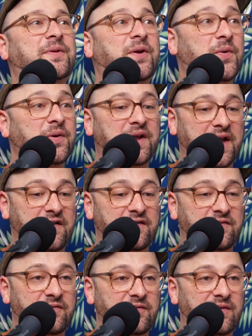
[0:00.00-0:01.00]
don't
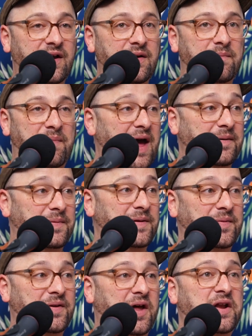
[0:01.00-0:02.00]
give pet
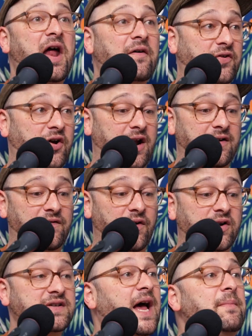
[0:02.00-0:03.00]
people enough credit for,
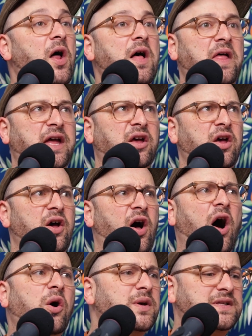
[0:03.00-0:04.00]
because I'm not like,
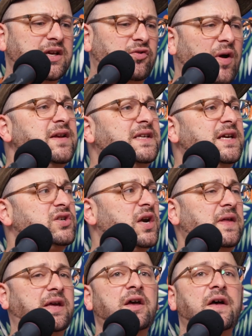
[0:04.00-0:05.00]
oh, it's like raising a child,
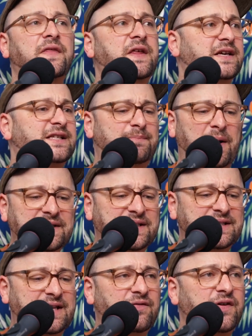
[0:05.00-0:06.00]
like the expense
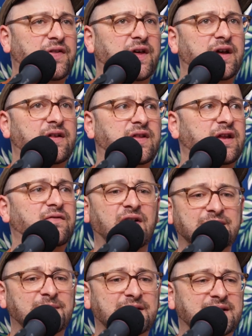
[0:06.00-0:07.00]
is different, the
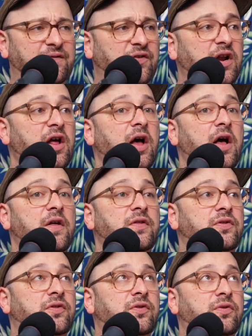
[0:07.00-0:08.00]
investment is different.
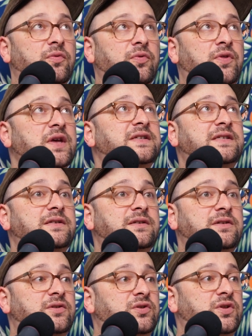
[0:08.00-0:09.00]

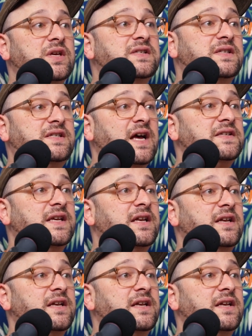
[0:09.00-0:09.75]
Your dog